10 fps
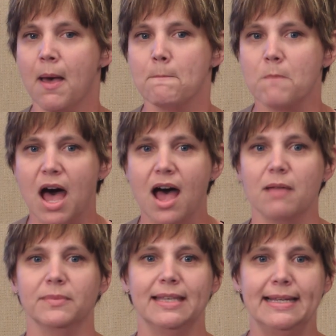
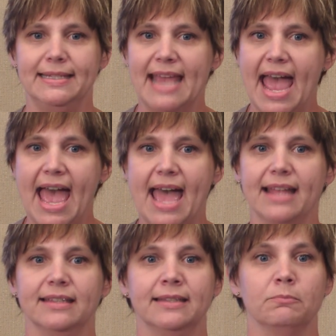Moms and
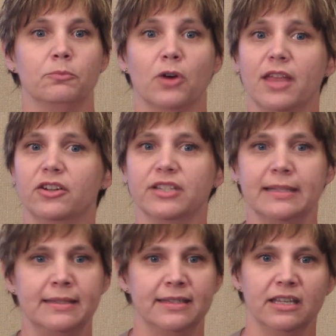dads, brothers
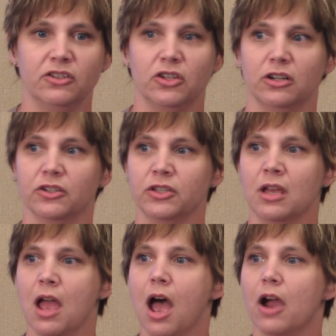and sisters
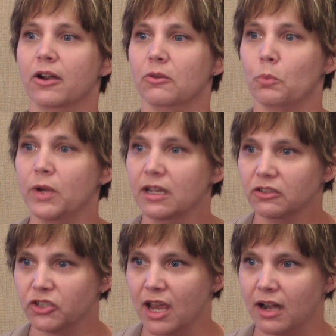are in
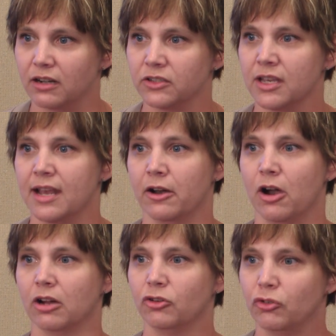wheelchairs and are
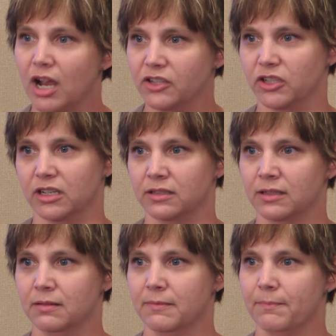on
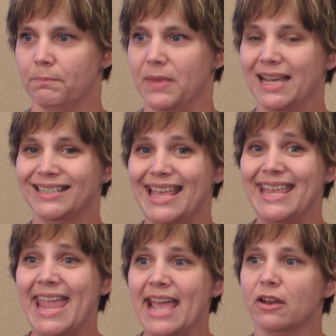crutches because they
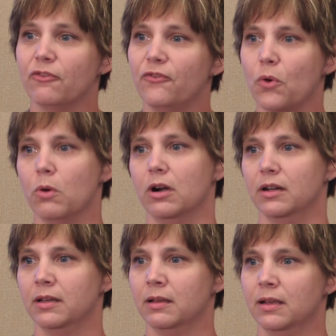can't
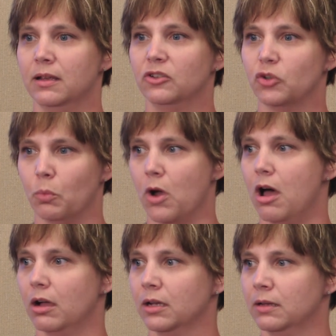afford to
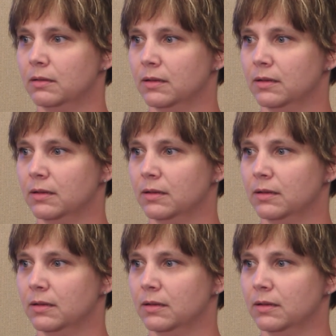walk.